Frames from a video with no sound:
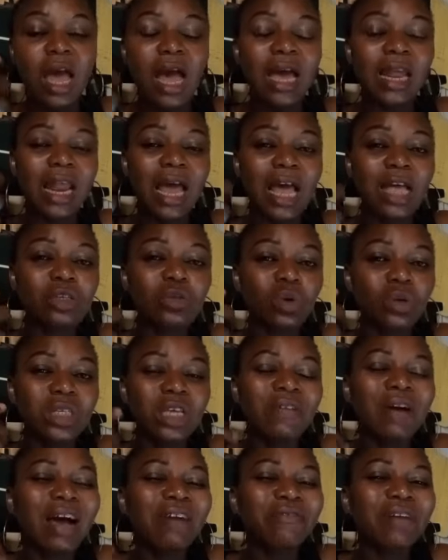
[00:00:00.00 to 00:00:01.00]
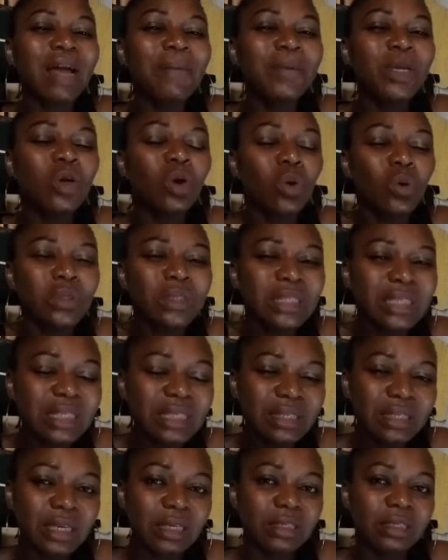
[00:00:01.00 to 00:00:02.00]
and ask yourself, have I been
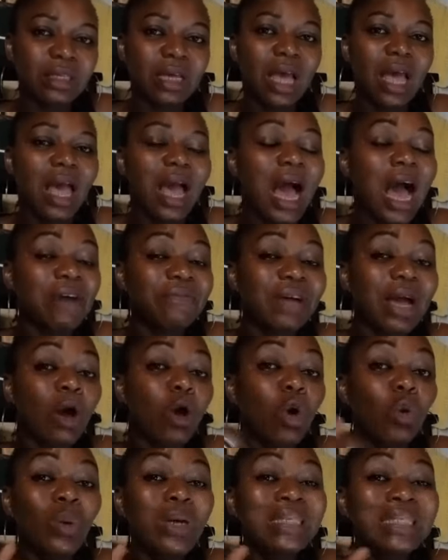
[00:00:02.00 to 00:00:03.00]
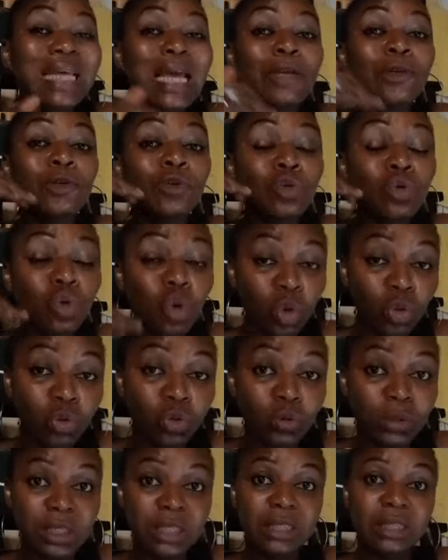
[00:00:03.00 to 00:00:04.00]
consistent? Have I always said no
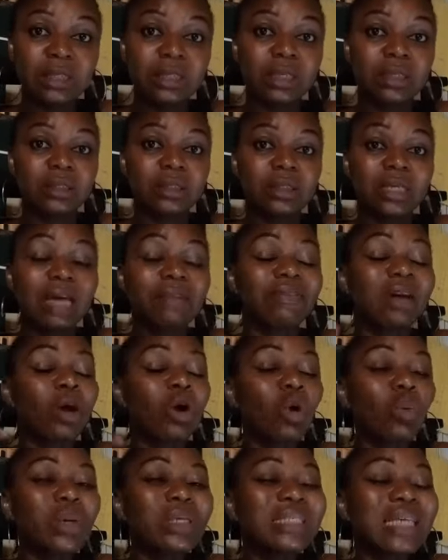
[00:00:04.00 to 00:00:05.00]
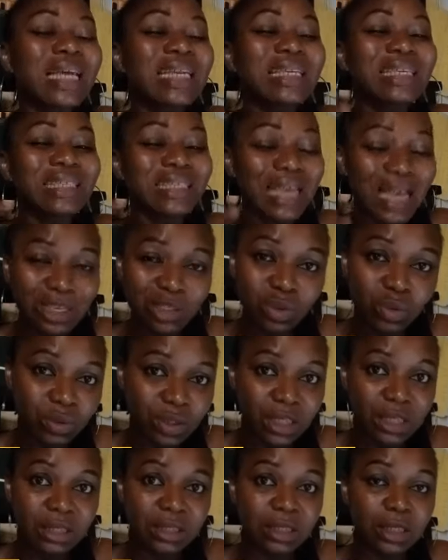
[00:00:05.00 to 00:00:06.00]
to these things? Have I always said yes to
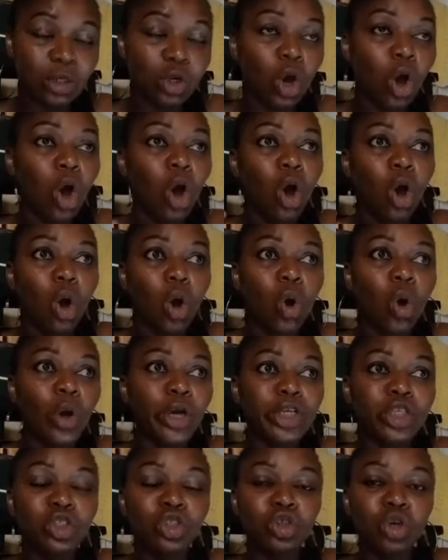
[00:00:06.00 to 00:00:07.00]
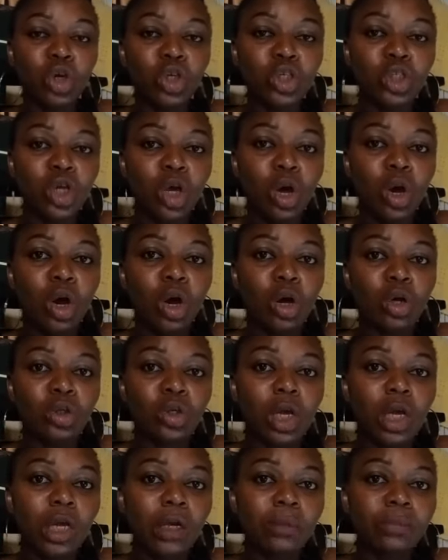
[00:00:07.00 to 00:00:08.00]
this thing? Or is just
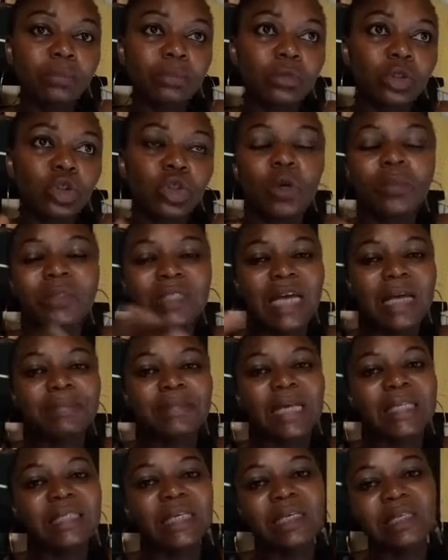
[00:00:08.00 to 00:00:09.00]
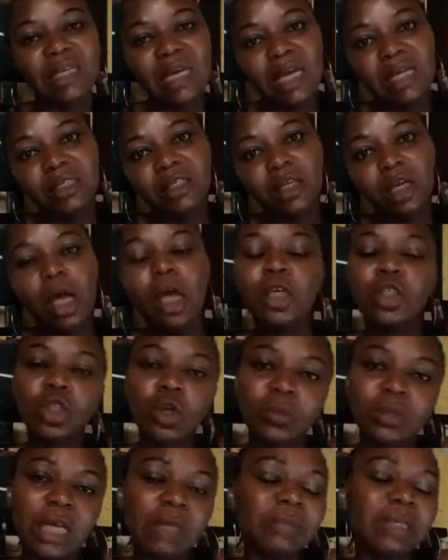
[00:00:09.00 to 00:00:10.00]
sometimes I say yes,
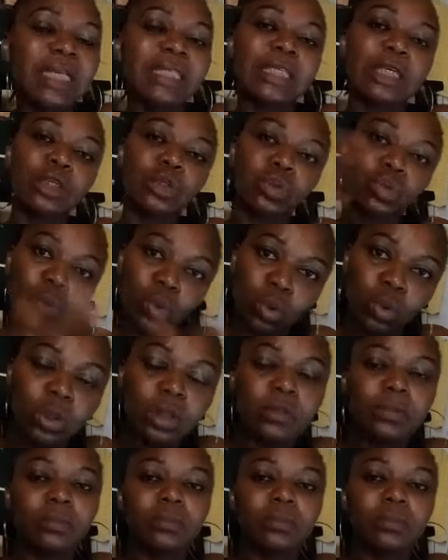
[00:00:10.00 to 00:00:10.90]
sometimes I say no?